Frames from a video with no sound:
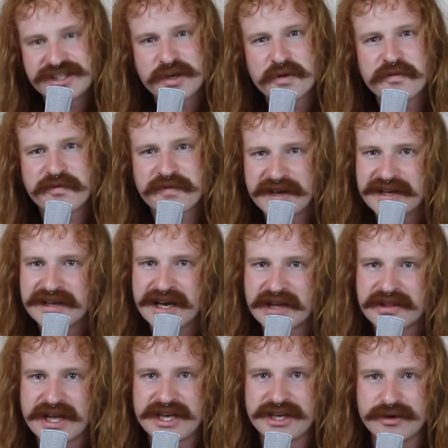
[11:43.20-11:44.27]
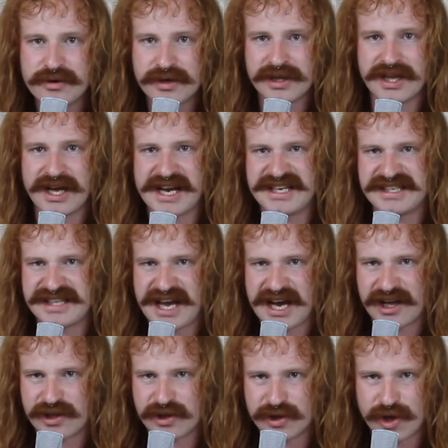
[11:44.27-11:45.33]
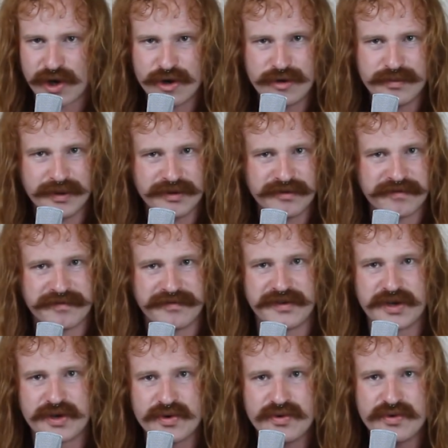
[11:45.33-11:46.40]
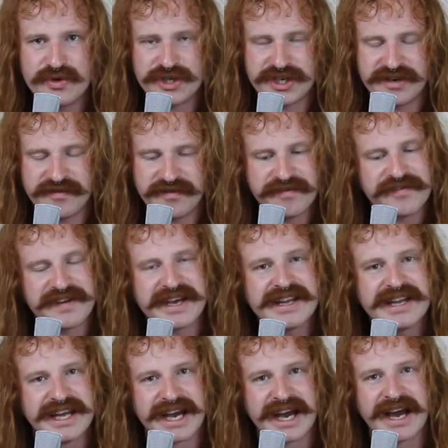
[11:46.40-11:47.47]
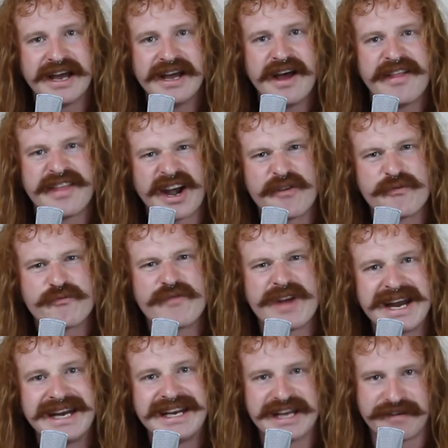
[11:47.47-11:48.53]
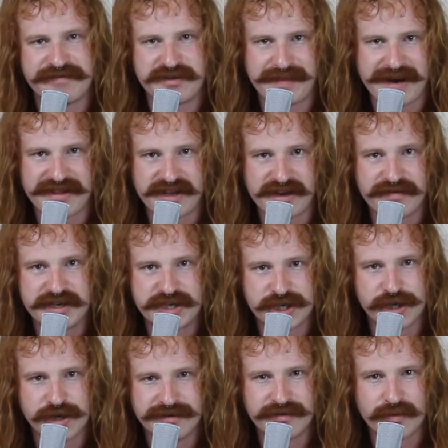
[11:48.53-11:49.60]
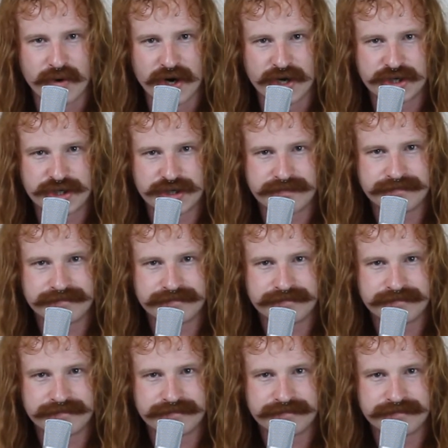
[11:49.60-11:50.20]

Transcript: just don't feel like they utilize that global fusion feeling that I really loved about the original Overwatch.